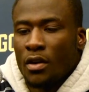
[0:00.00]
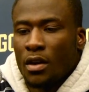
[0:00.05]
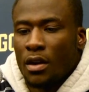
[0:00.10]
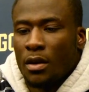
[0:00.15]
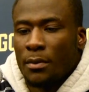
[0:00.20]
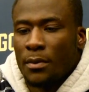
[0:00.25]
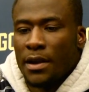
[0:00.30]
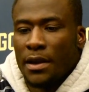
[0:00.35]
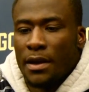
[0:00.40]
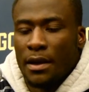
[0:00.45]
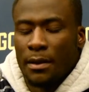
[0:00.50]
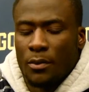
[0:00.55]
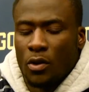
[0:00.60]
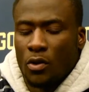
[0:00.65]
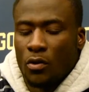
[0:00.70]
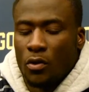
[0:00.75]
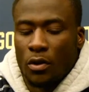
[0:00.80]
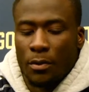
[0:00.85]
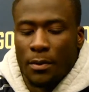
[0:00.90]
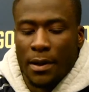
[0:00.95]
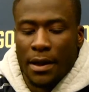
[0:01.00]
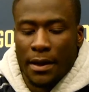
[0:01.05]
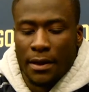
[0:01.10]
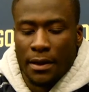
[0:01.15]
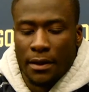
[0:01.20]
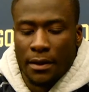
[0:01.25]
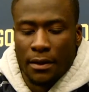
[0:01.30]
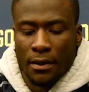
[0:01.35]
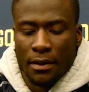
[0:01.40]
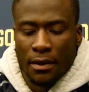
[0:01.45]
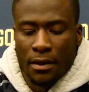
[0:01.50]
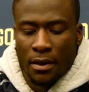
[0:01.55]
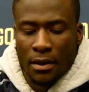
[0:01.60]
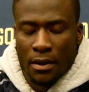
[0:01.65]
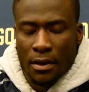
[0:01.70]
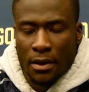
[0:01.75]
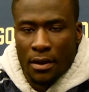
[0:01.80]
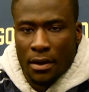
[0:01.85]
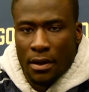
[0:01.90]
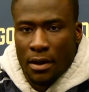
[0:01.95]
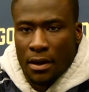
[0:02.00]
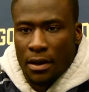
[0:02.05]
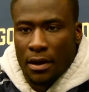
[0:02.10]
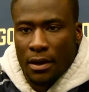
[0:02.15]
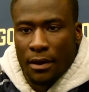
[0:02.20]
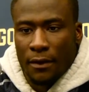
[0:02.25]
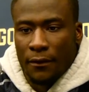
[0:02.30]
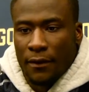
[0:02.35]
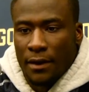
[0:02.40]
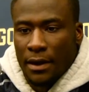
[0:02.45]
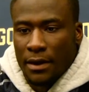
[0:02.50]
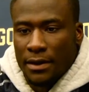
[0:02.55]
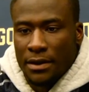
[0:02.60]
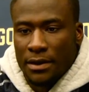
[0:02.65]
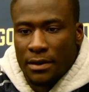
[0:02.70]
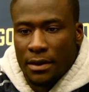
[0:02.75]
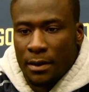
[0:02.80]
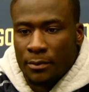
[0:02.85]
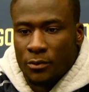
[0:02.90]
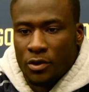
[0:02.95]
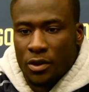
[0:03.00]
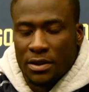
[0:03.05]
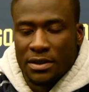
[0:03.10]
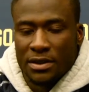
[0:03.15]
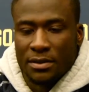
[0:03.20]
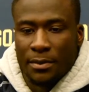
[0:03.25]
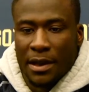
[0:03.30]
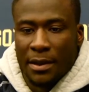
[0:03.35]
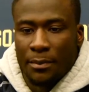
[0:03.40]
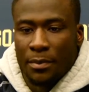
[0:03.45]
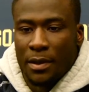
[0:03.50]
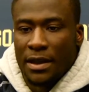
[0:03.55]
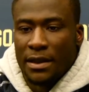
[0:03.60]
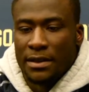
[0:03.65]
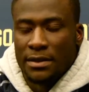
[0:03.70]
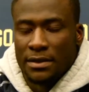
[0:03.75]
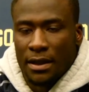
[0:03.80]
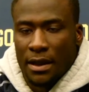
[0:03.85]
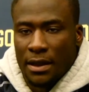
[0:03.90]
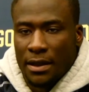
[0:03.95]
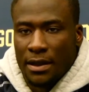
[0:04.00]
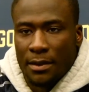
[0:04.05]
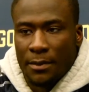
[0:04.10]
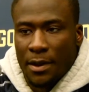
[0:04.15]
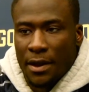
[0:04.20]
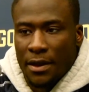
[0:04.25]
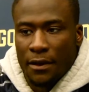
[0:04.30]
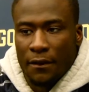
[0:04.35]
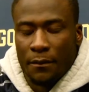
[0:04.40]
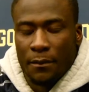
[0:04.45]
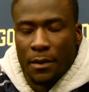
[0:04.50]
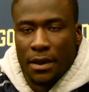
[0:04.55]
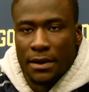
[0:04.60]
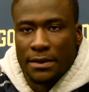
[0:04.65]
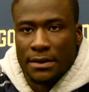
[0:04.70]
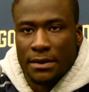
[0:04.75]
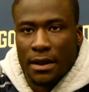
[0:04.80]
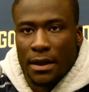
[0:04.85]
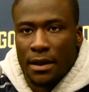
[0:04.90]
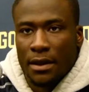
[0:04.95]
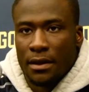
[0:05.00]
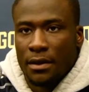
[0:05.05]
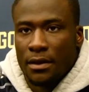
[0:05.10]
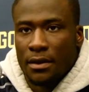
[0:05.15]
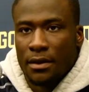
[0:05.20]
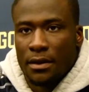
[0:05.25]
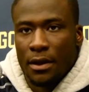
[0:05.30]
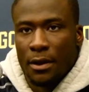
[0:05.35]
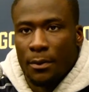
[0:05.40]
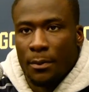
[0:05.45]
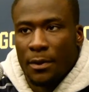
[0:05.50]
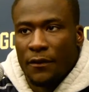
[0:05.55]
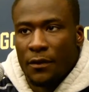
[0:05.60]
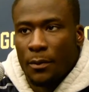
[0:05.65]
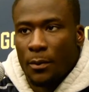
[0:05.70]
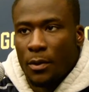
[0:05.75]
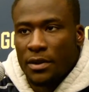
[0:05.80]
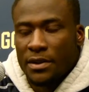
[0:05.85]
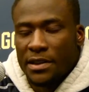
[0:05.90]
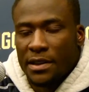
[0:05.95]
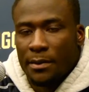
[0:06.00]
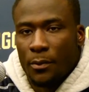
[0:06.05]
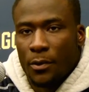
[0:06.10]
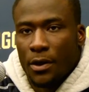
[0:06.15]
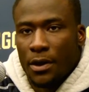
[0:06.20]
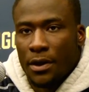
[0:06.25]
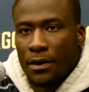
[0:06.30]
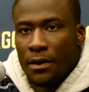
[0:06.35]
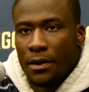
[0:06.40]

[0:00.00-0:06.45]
I mean, I'm the quarterback, and I'm trusted to make plays, and I didn't make enough plays today to help my football team win.